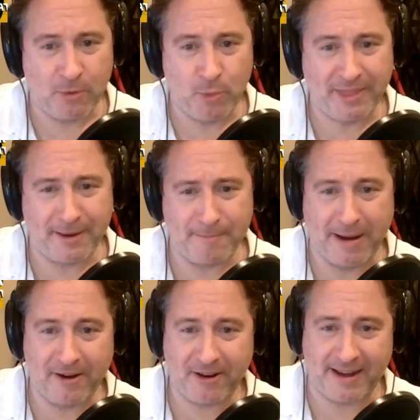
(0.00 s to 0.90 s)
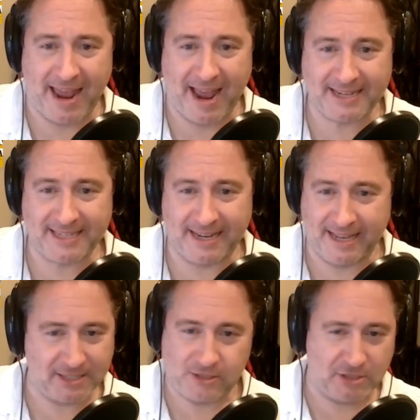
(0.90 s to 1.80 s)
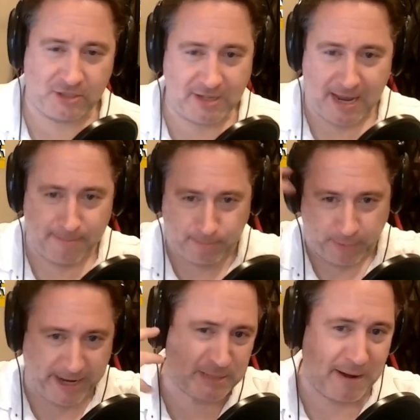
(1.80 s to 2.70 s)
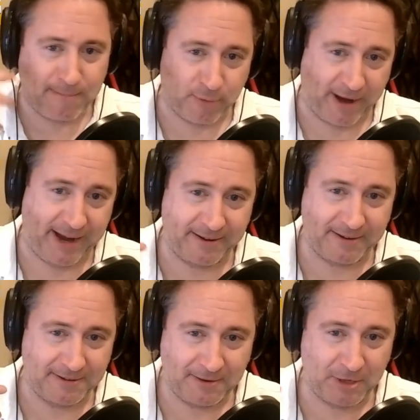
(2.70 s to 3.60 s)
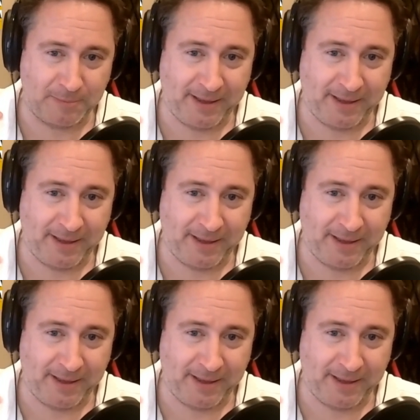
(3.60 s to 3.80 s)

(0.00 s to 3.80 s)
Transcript: with an American accent is just kind of breaks my brain a little bit.